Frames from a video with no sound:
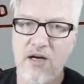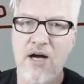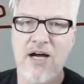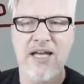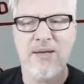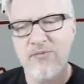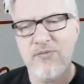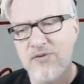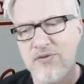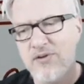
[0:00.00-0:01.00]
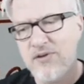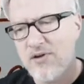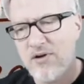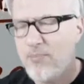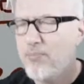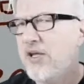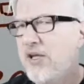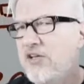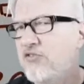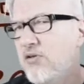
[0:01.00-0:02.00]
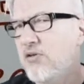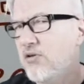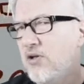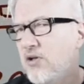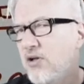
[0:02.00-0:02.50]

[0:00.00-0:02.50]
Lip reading: I'm not a picture